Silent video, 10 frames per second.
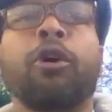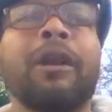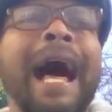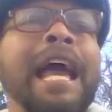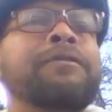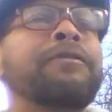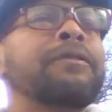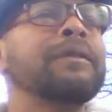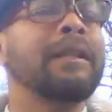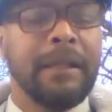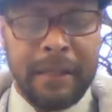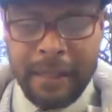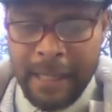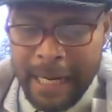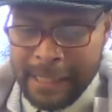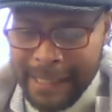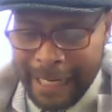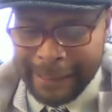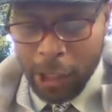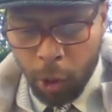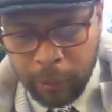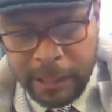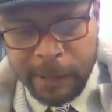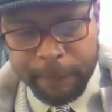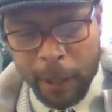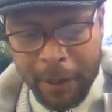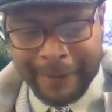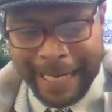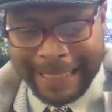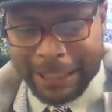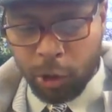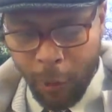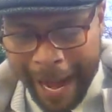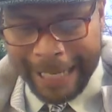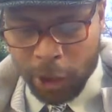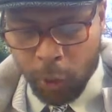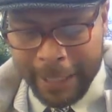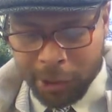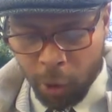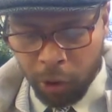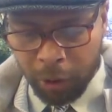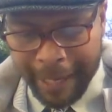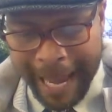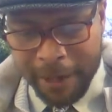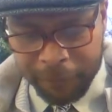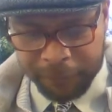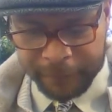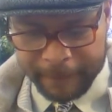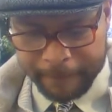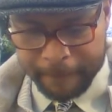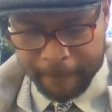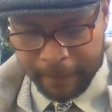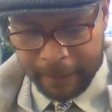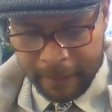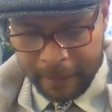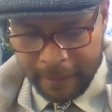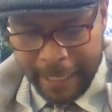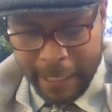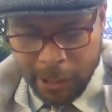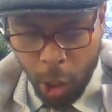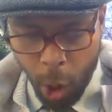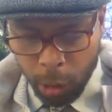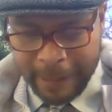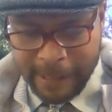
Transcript: life? Isn't that the only Spirit that can grant you eternal life? That is the Holy